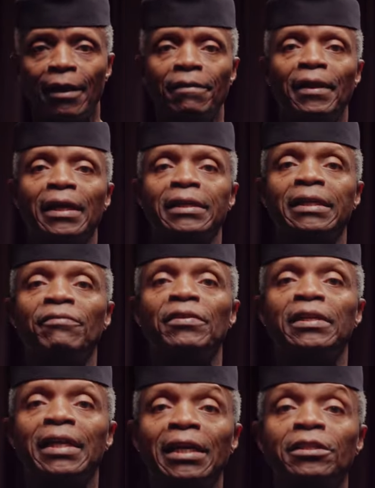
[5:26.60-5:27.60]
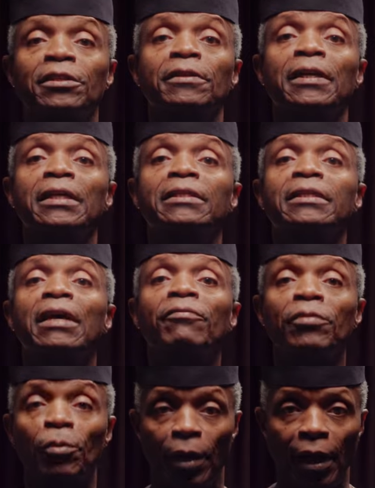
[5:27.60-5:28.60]
than giving Nigerians
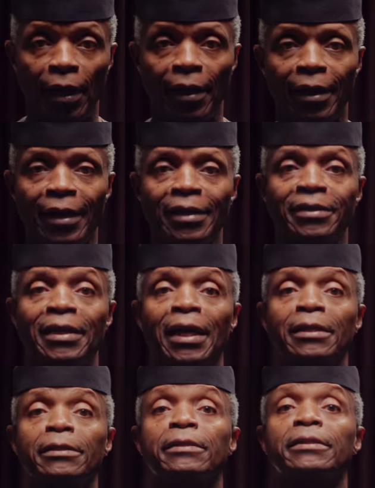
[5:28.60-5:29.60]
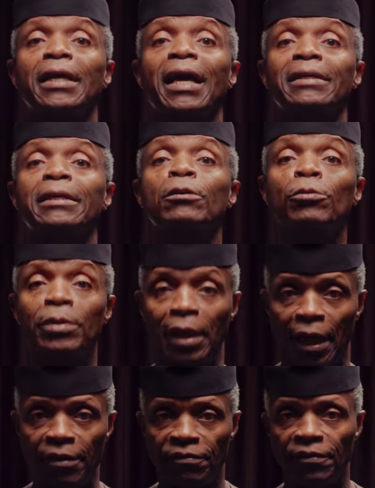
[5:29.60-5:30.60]
everywhere a chance at a good
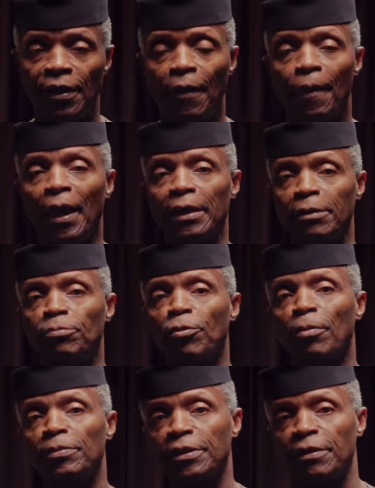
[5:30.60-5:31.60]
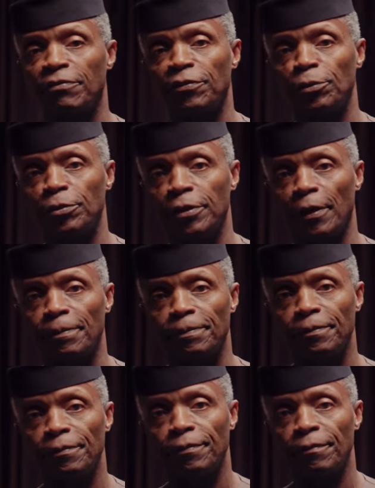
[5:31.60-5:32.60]
life and a promising future.
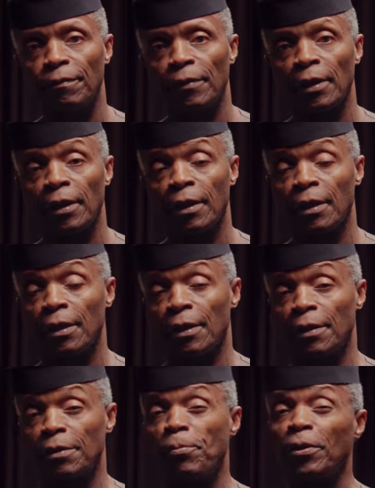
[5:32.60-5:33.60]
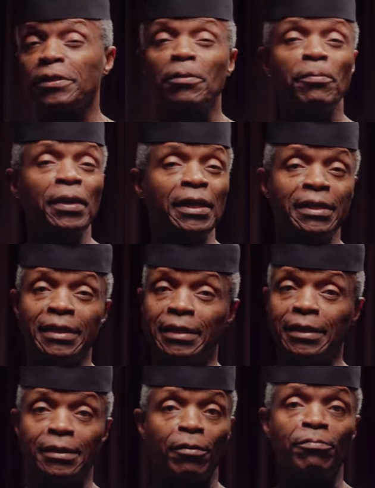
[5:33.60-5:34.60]
The
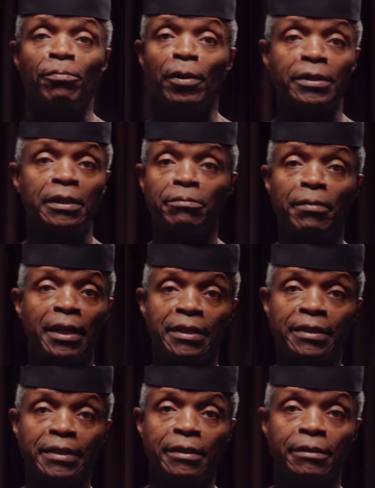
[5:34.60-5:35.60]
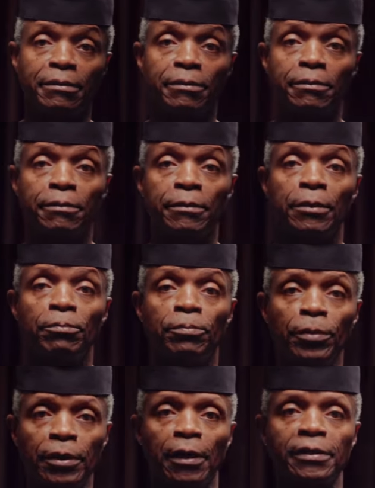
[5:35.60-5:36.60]
possibilities of modern medicine
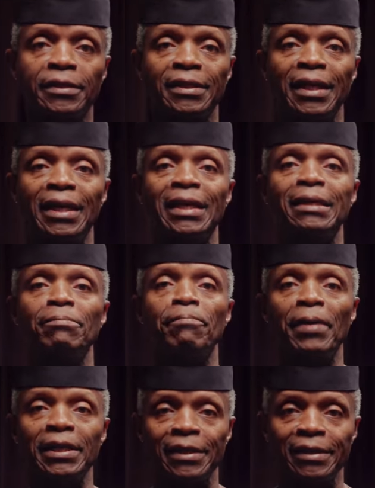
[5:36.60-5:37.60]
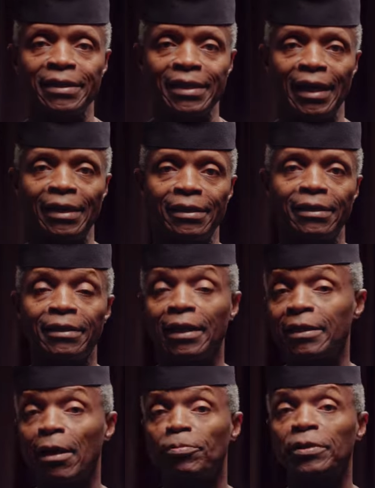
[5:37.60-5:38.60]
put us in better stead
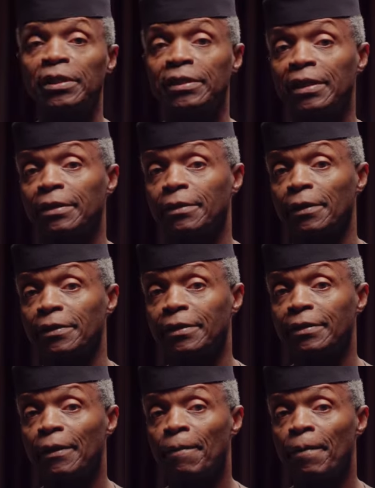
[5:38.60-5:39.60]
than our predecessors,